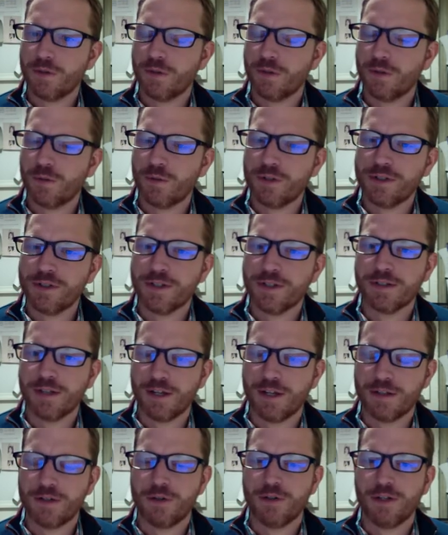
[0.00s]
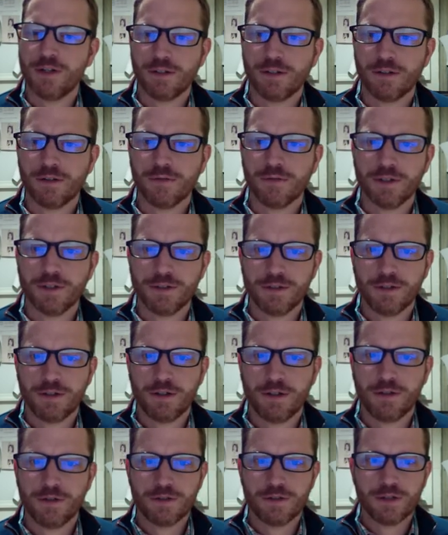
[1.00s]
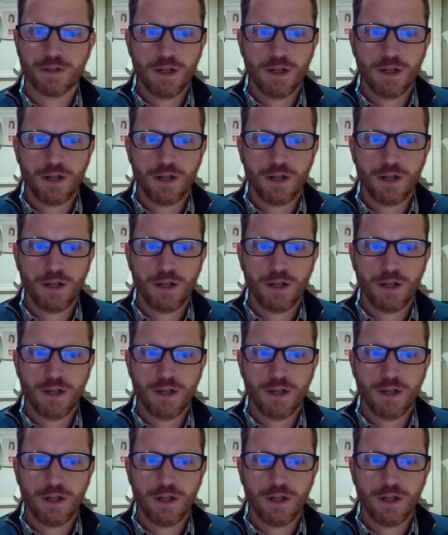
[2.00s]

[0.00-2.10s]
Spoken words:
is a stance you'd like to convince on others?